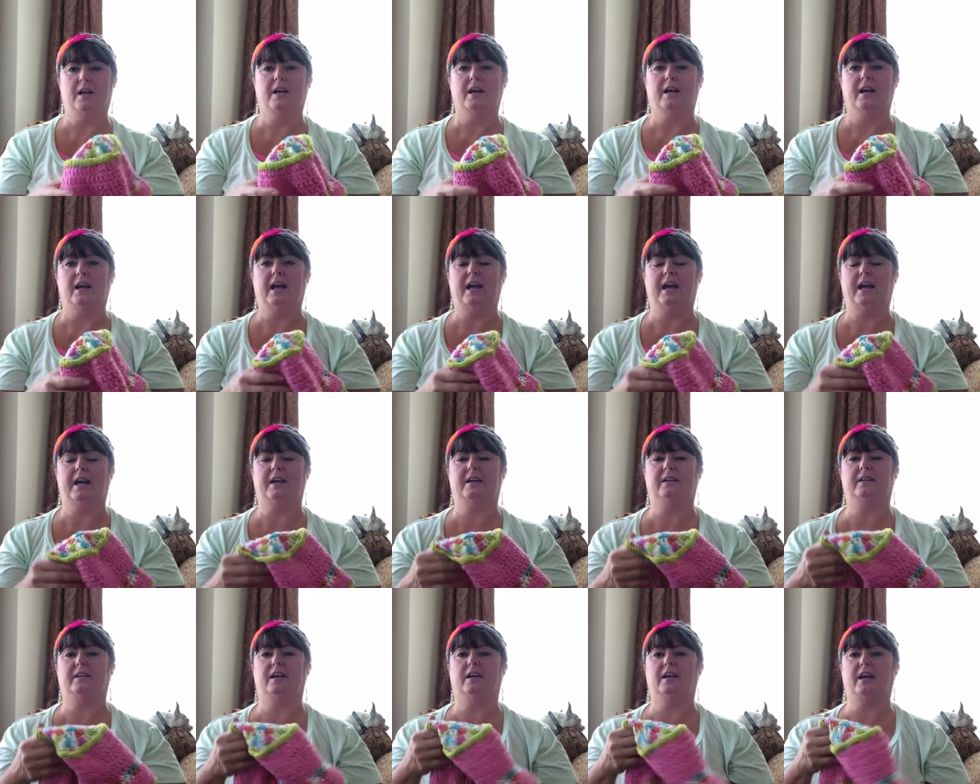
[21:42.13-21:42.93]

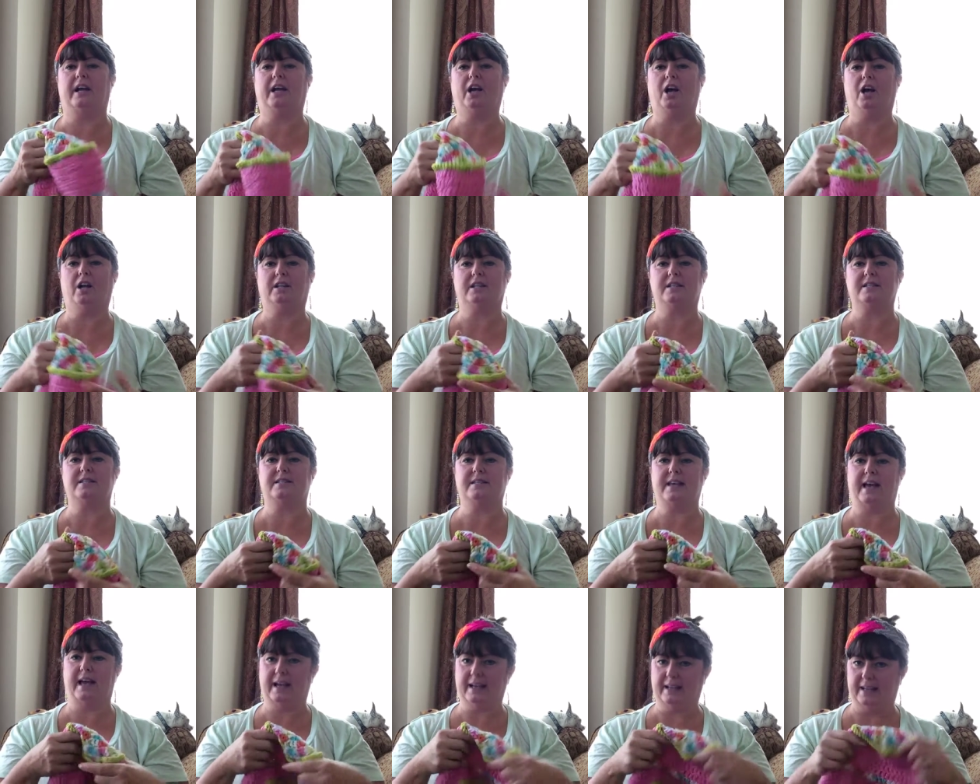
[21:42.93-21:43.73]
And I call it the
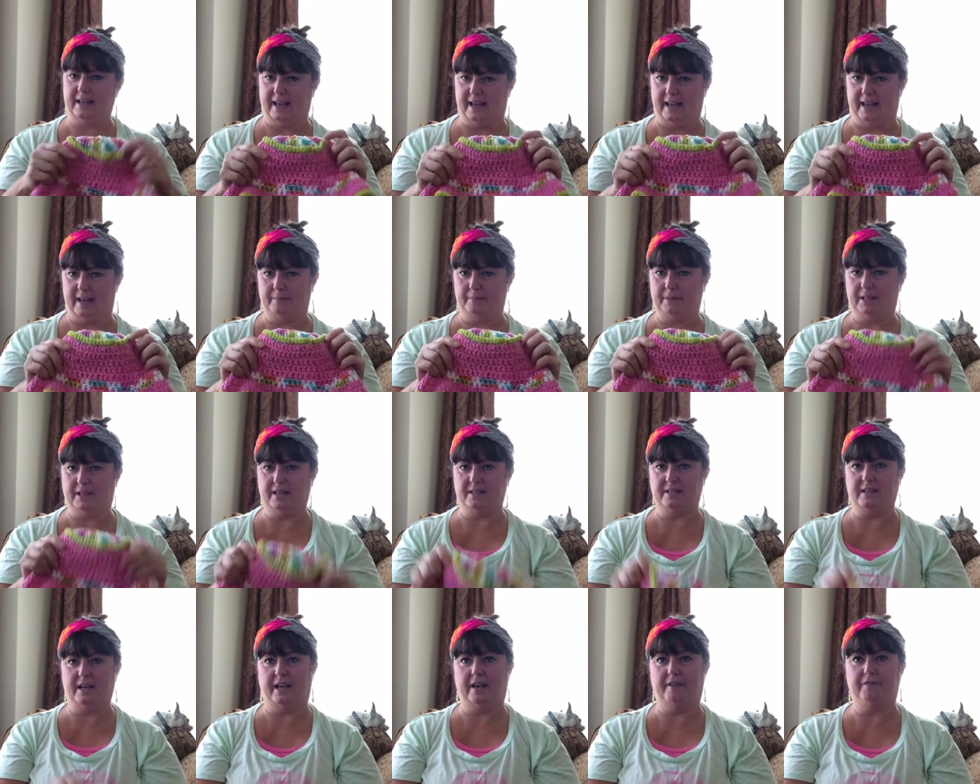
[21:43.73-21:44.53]
Zach hat
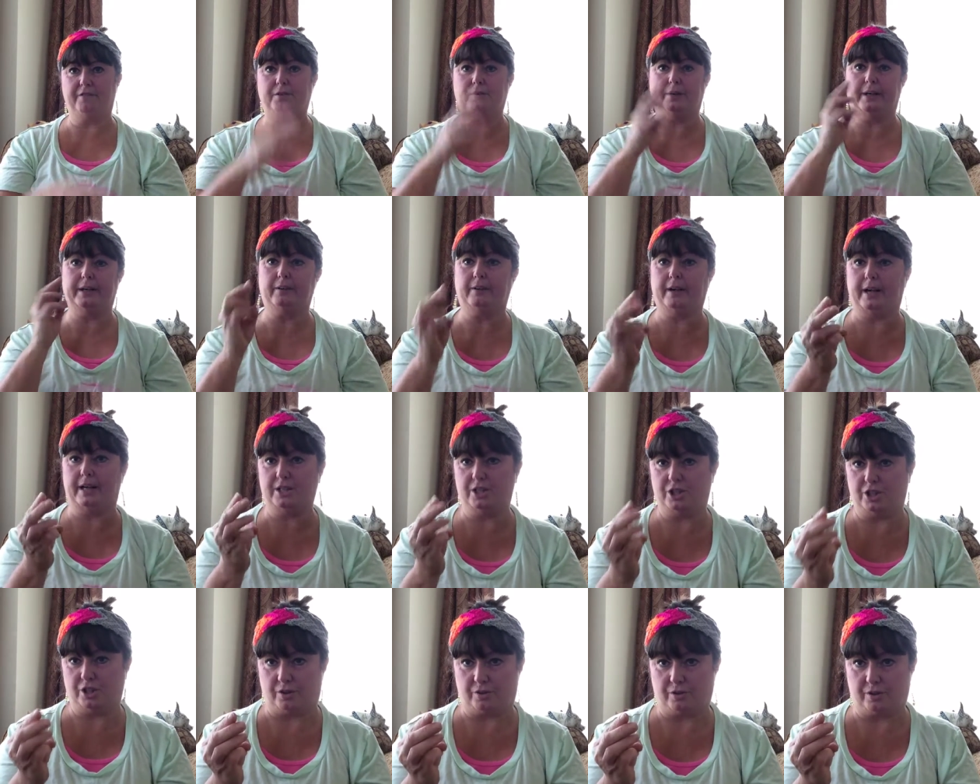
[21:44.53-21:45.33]
because I have three
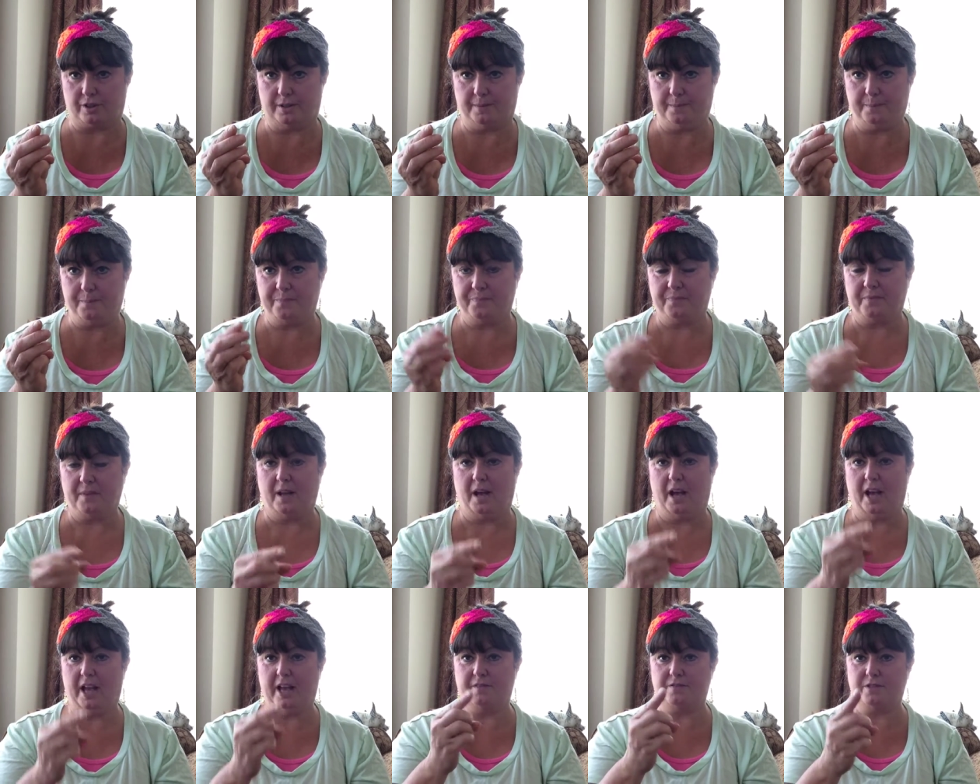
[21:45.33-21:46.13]
grandchildren.
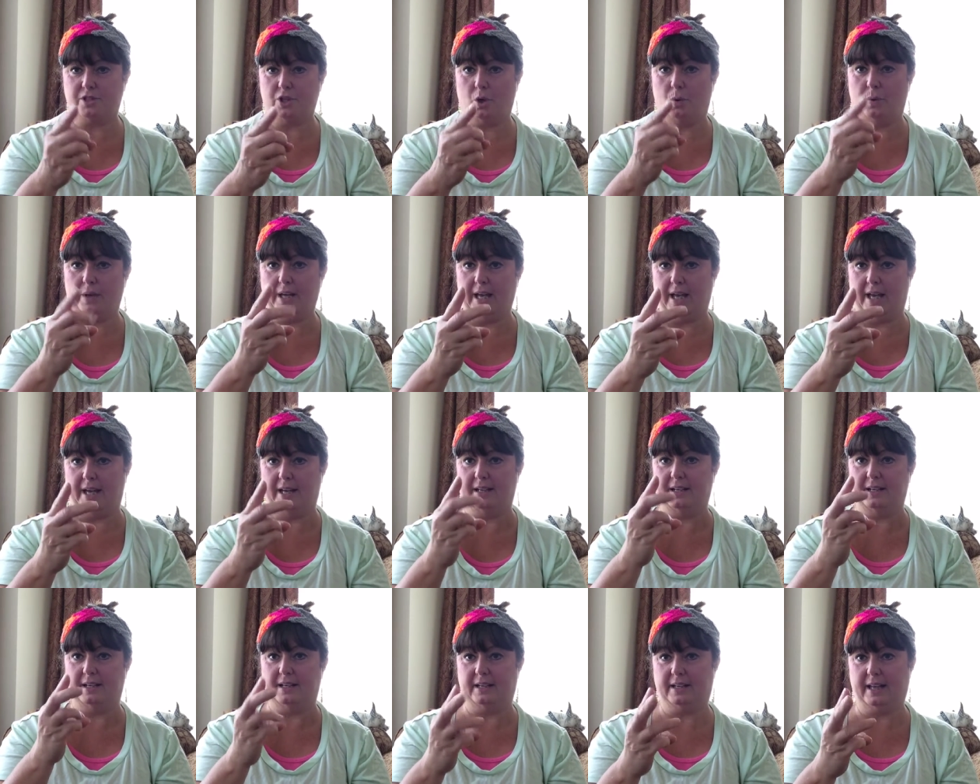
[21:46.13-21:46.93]
I have Zoe,
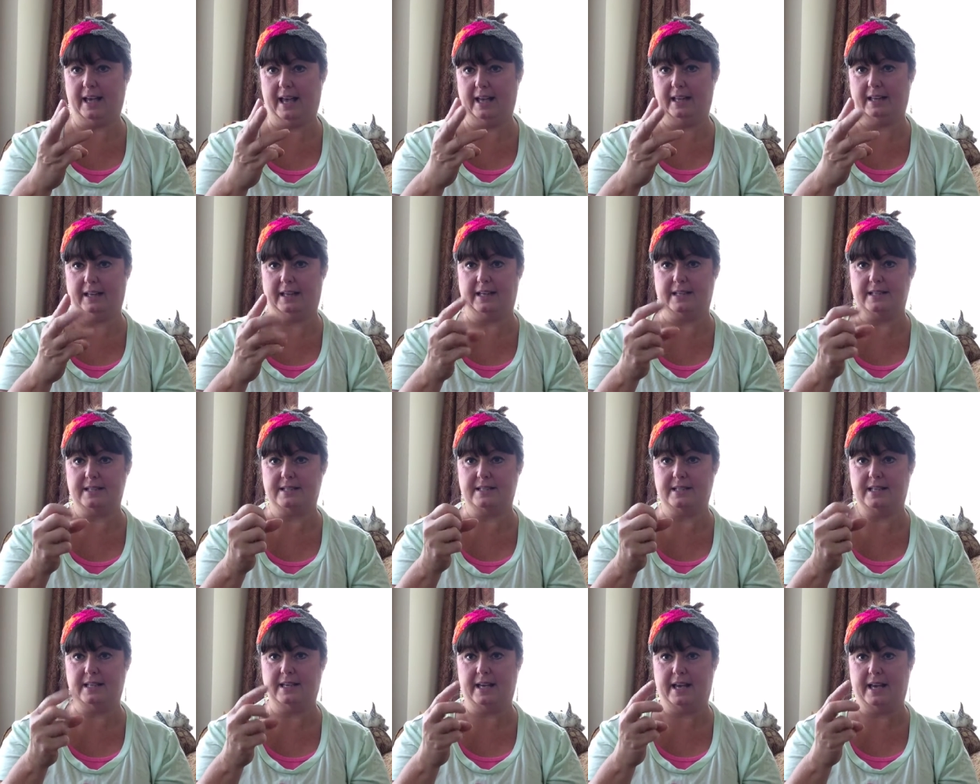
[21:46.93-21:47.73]
Aiden, and Callie,
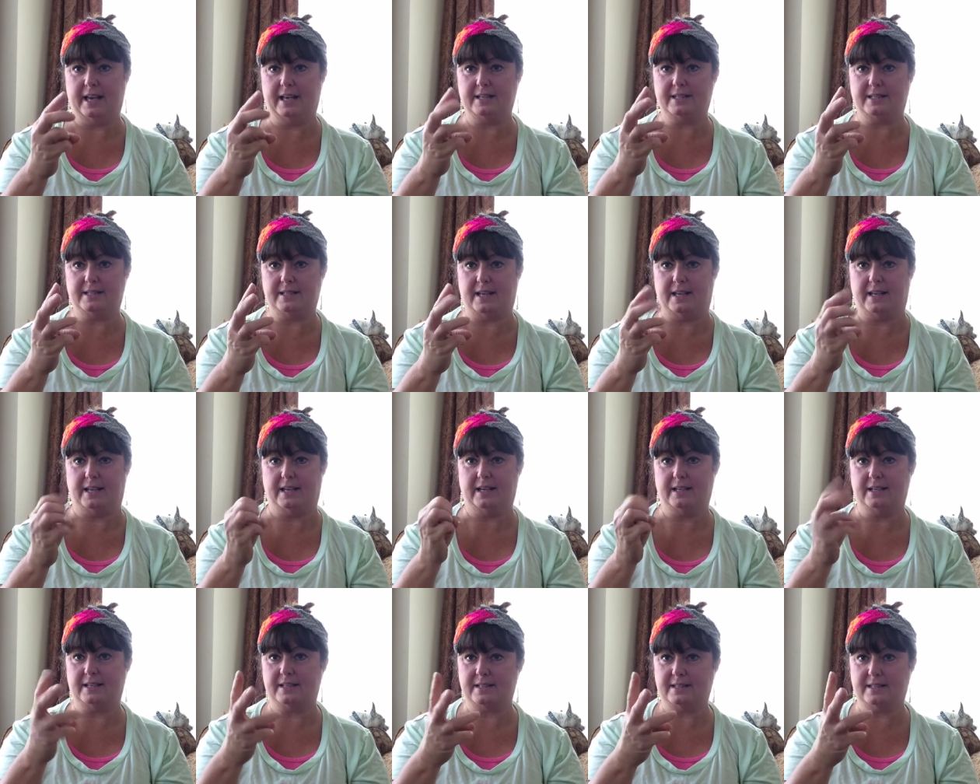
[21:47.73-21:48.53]
Z A C,
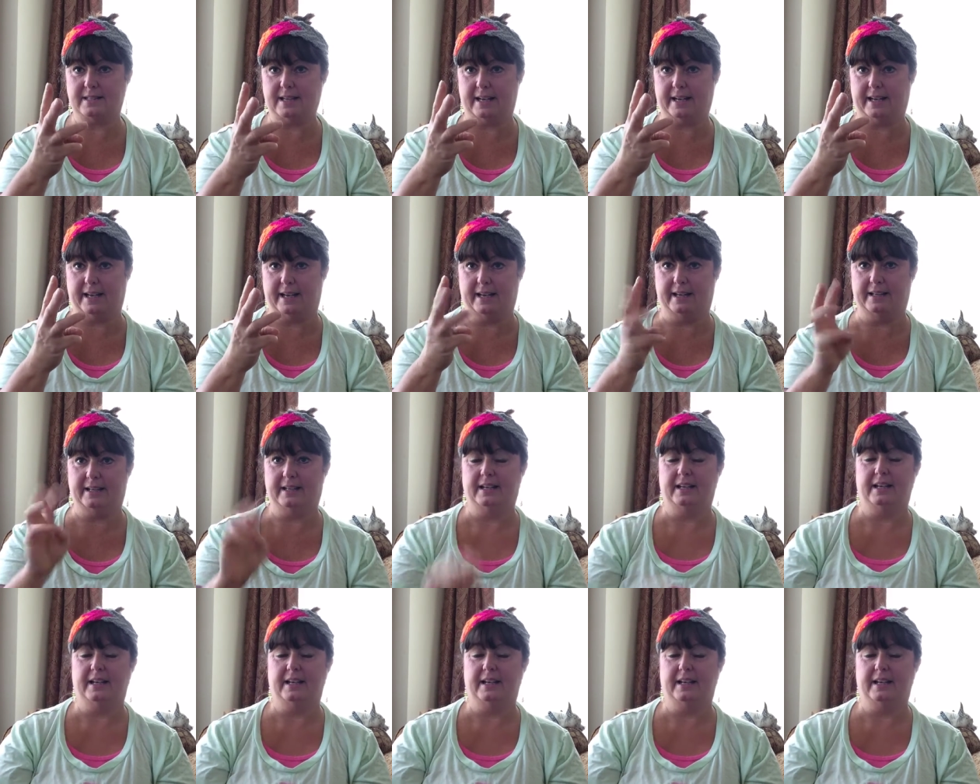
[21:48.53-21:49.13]
Zach hat.